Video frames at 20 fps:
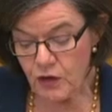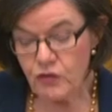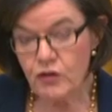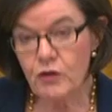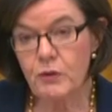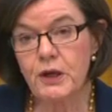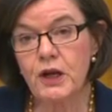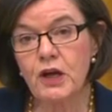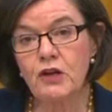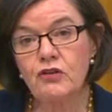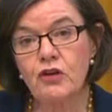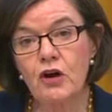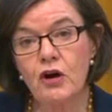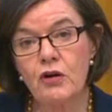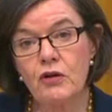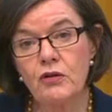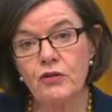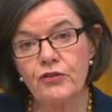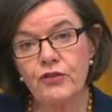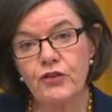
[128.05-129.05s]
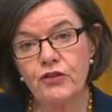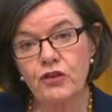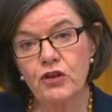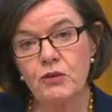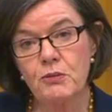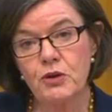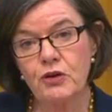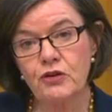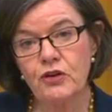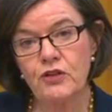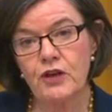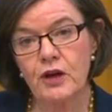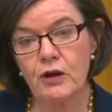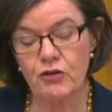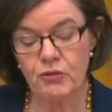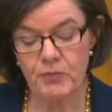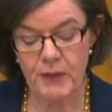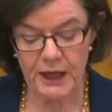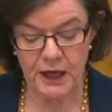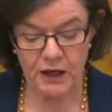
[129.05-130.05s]
So when I told this community that I
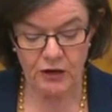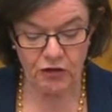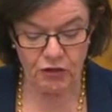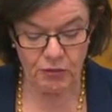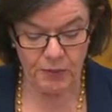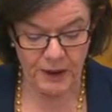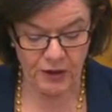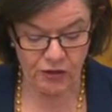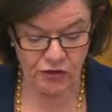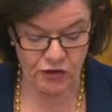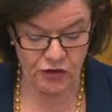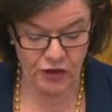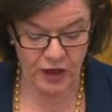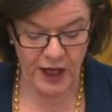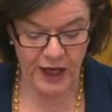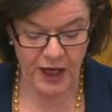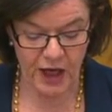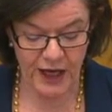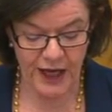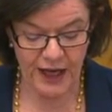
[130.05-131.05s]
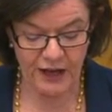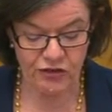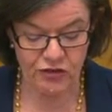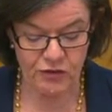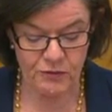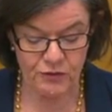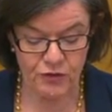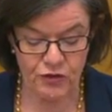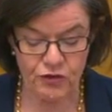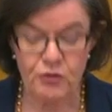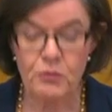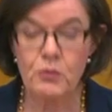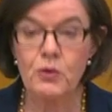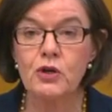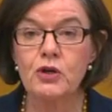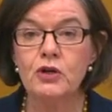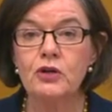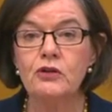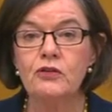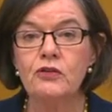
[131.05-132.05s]
was making a speech today, I asked them for some
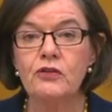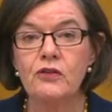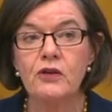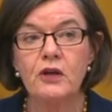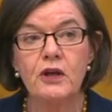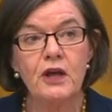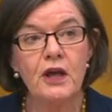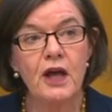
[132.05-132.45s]
words,